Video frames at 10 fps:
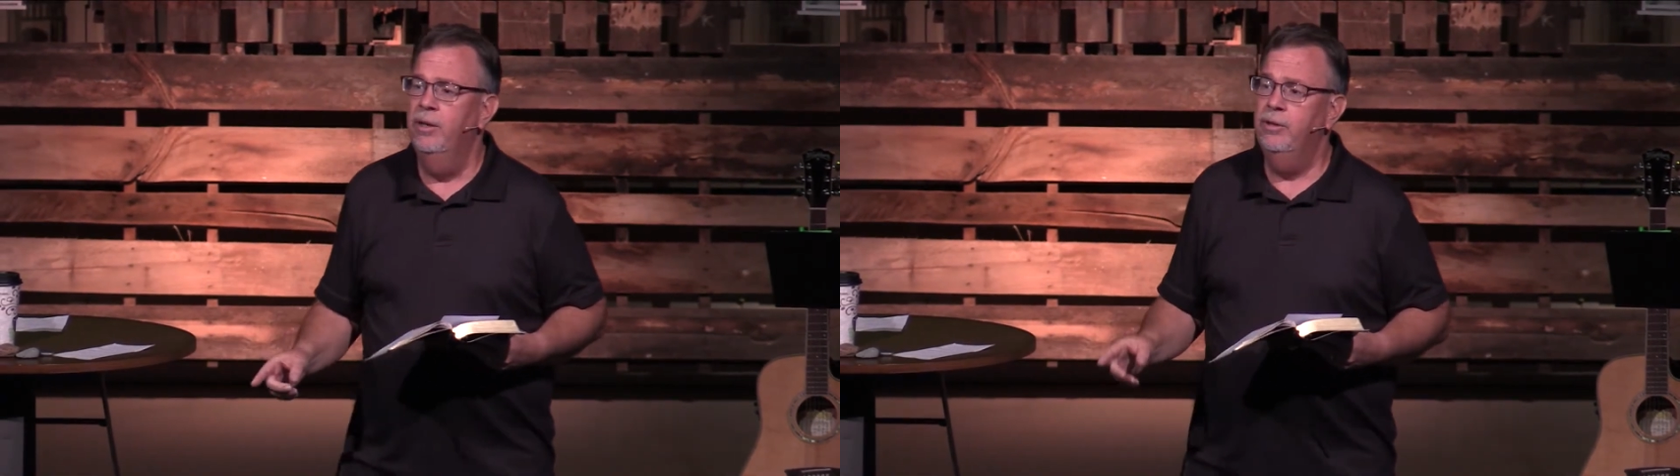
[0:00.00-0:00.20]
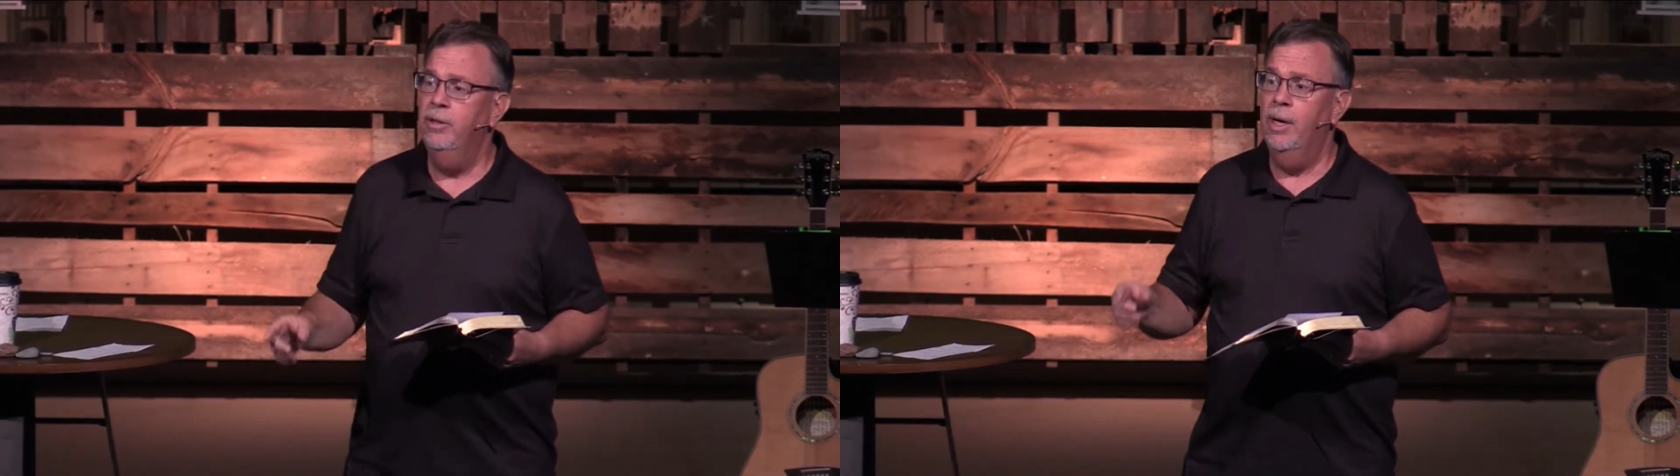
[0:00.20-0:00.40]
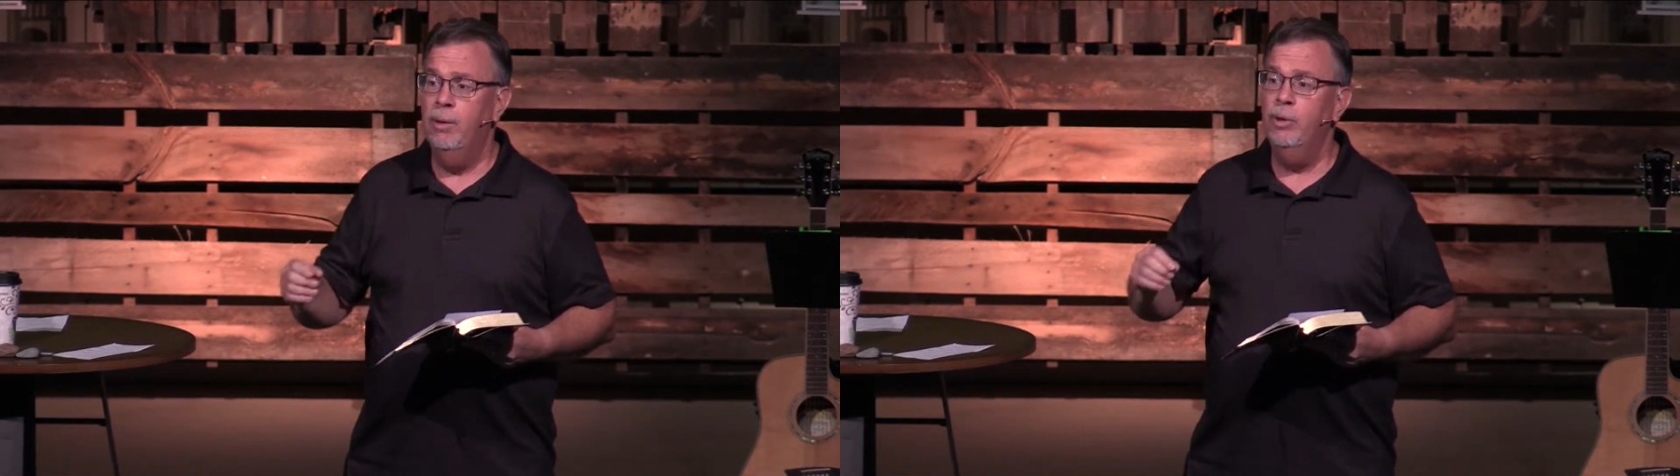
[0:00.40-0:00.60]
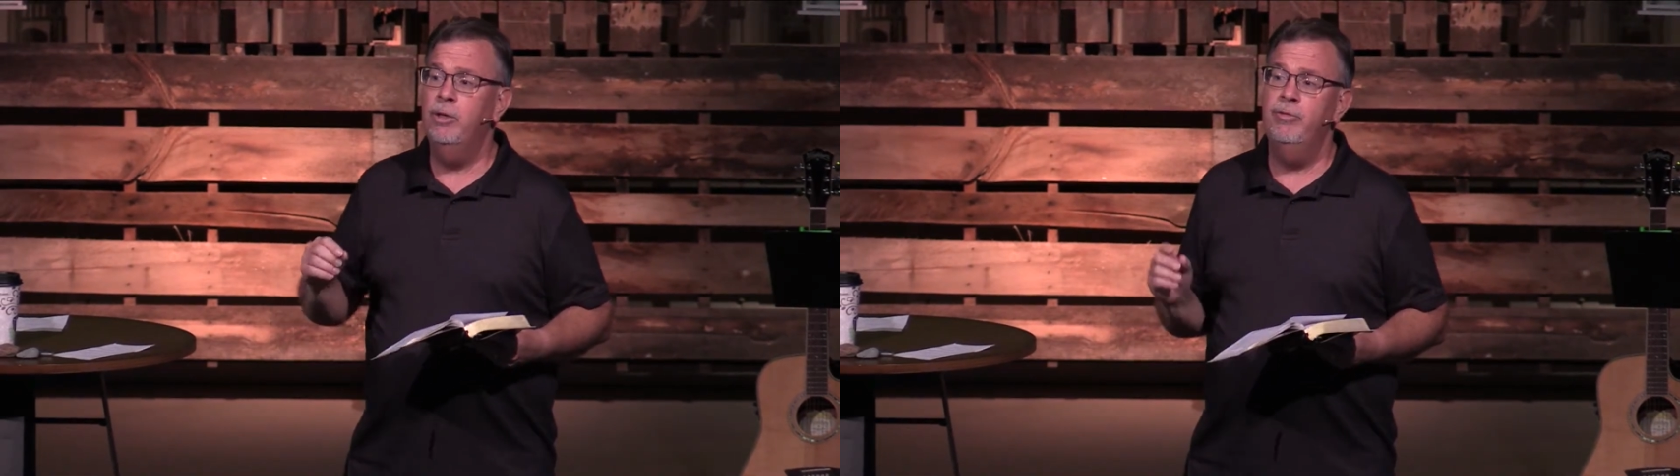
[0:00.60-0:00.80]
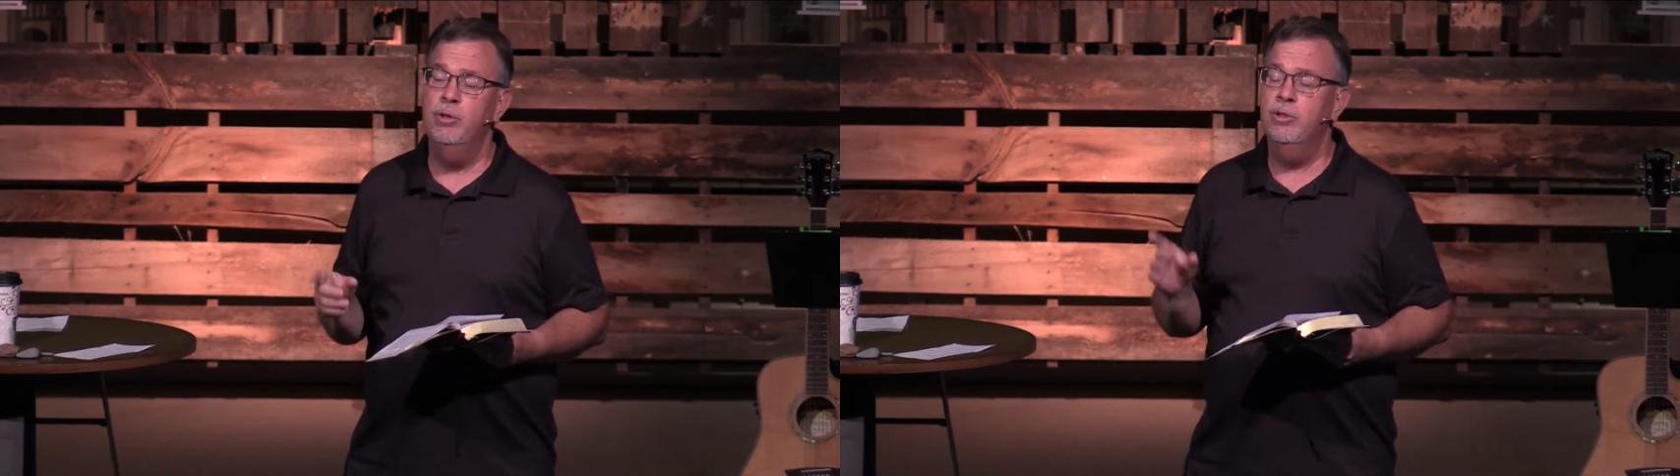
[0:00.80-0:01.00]
you know, I would
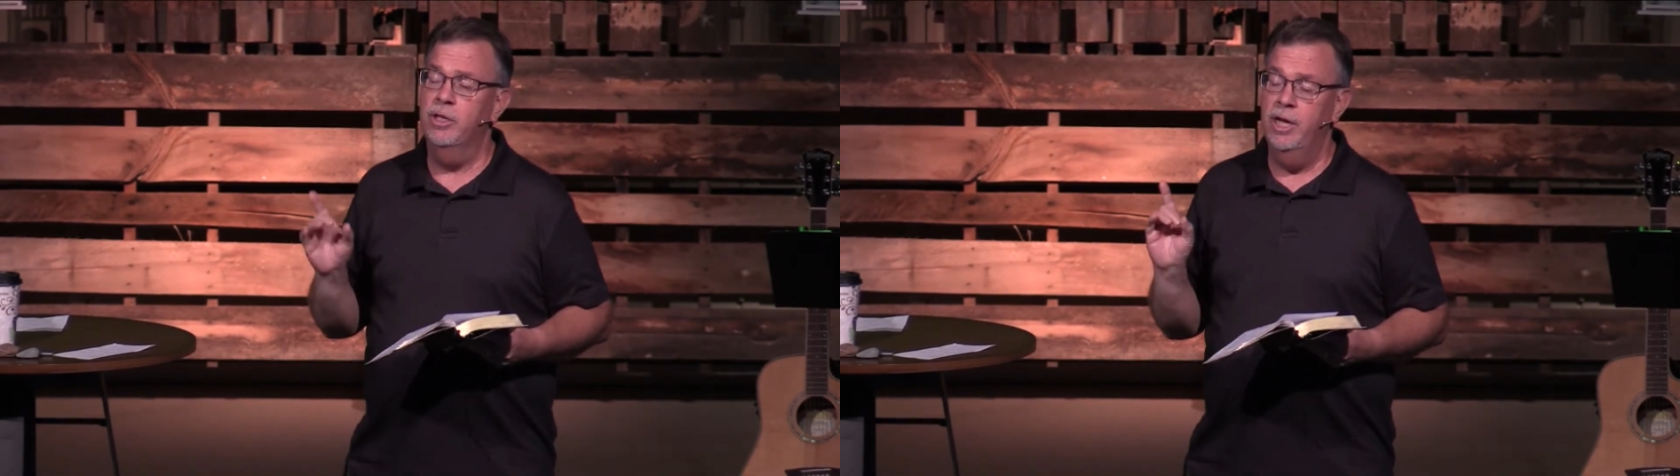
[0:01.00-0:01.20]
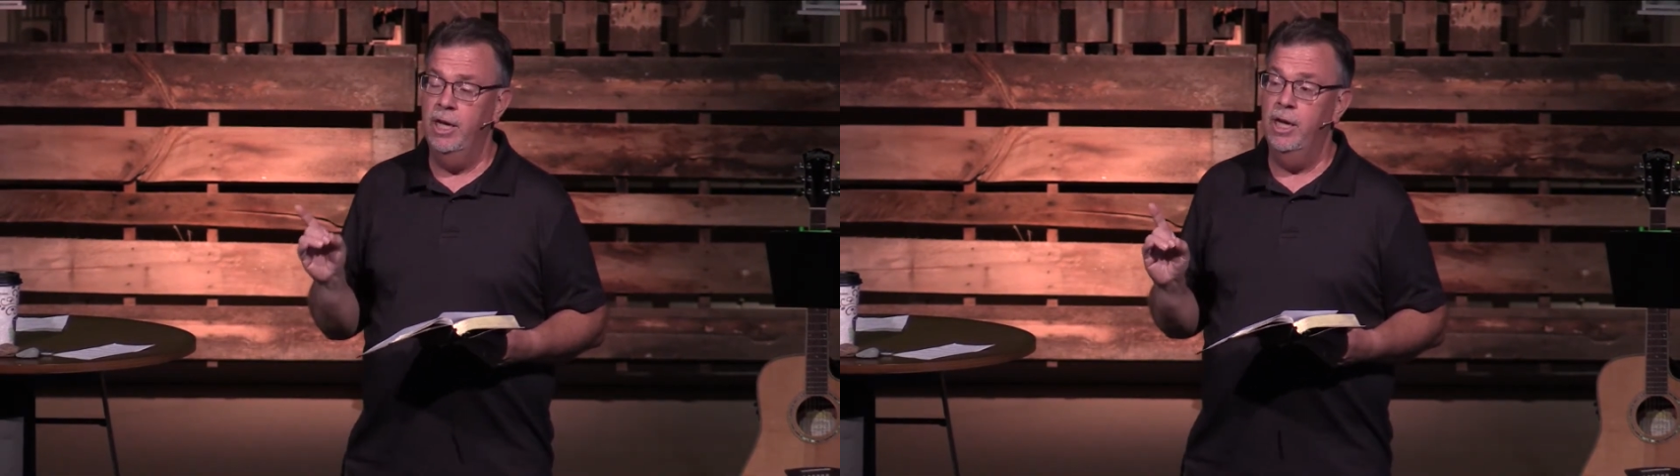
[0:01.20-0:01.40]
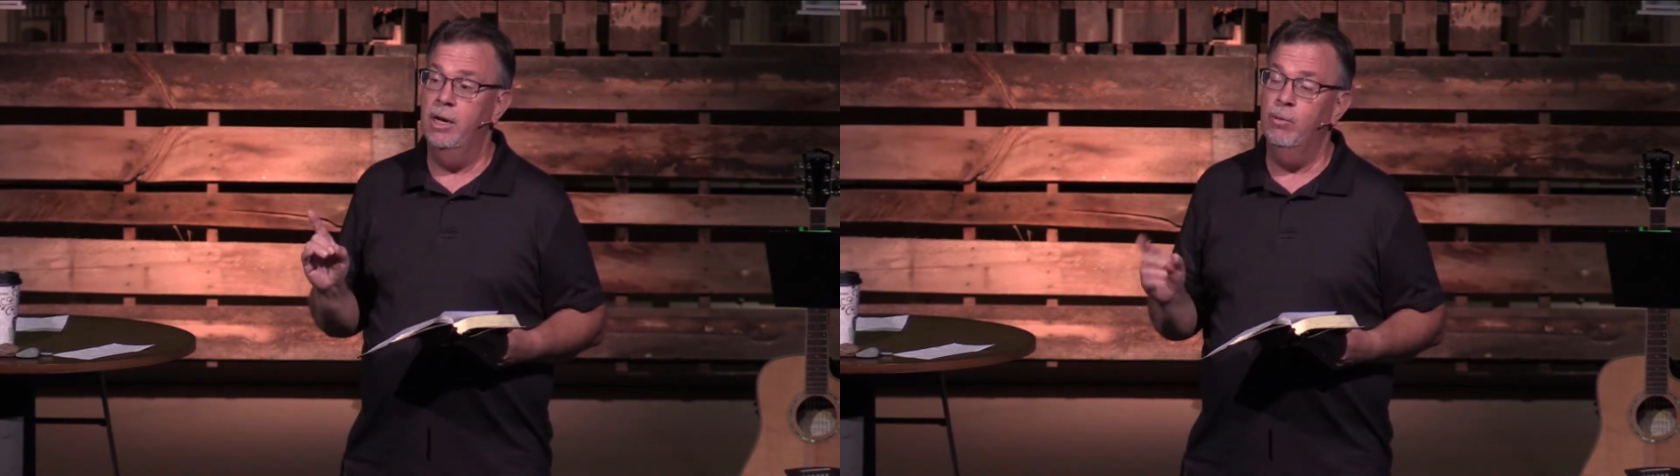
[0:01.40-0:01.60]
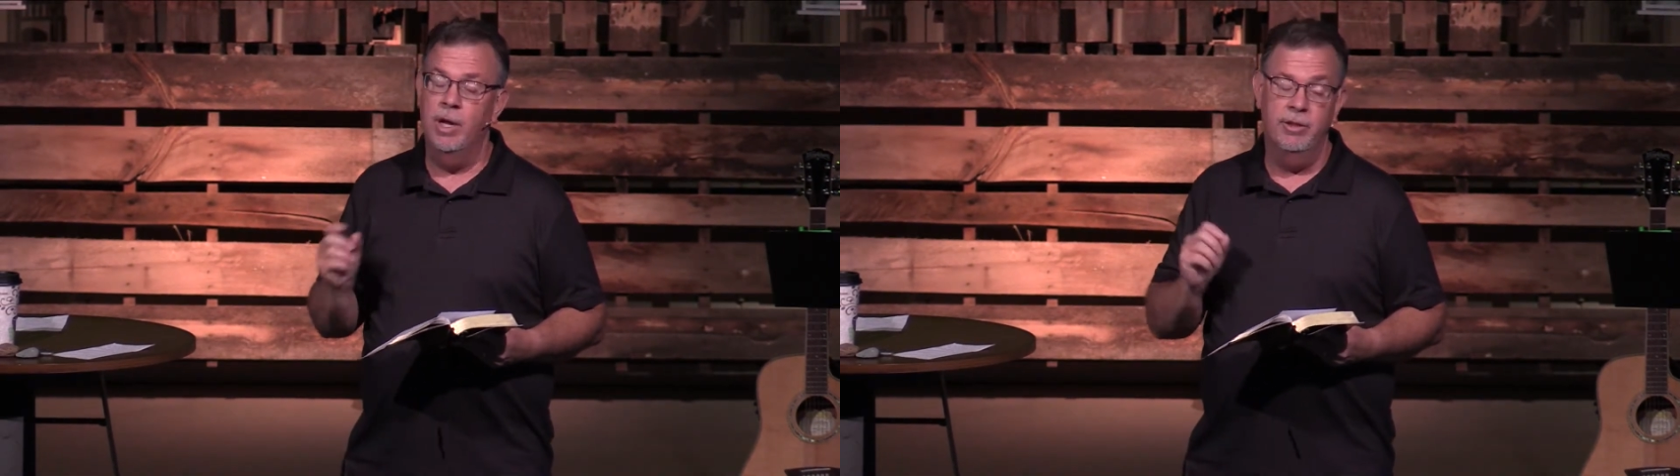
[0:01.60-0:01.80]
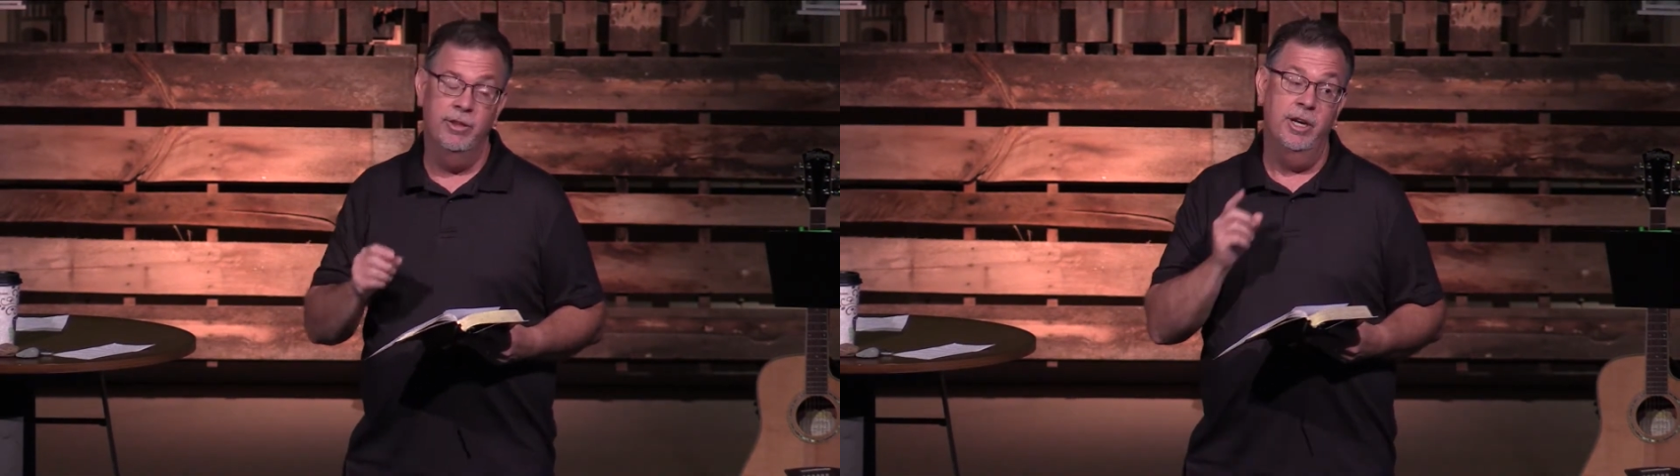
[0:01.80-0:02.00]
have used an A rather